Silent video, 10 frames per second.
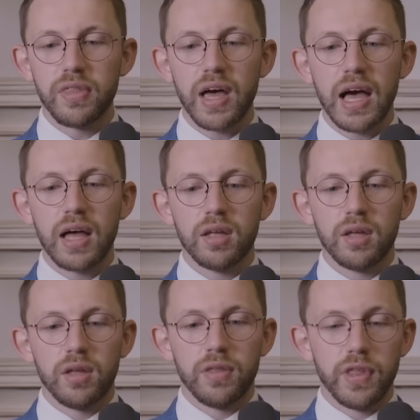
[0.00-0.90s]
that
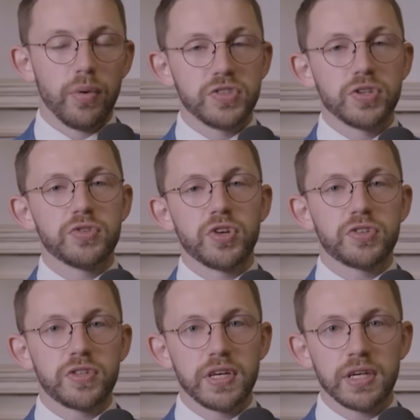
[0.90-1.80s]
there is no
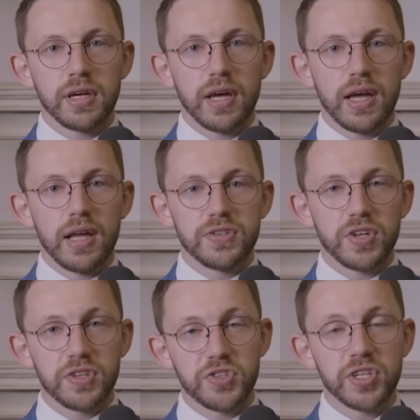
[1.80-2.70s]
such thing
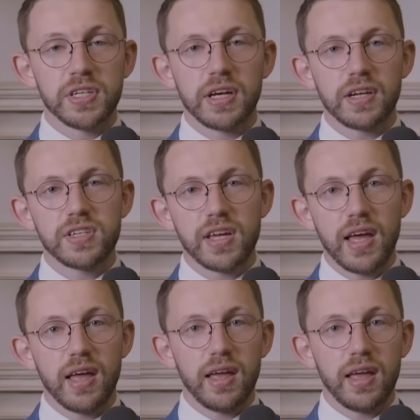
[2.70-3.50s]
as a distinct